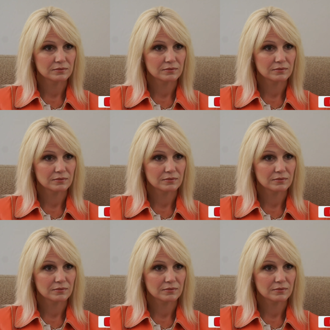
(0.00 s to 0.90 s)

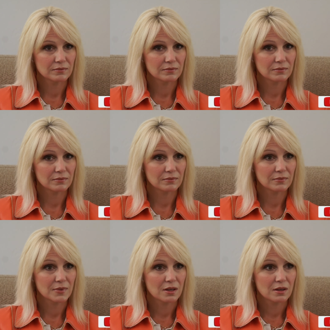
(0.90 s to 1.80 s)

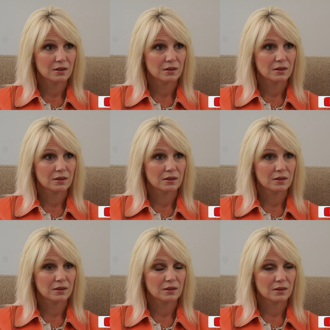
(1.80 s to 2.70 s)

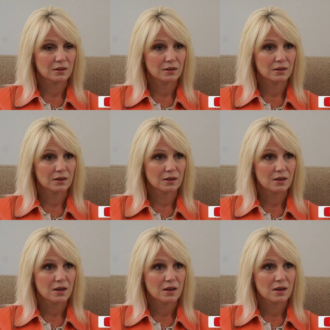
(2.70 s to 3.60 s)

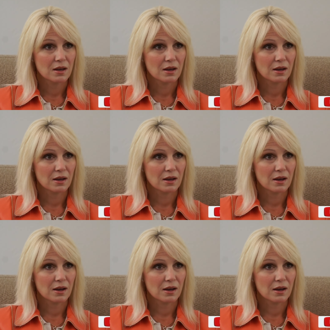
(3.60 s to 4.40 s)
(no one is talking)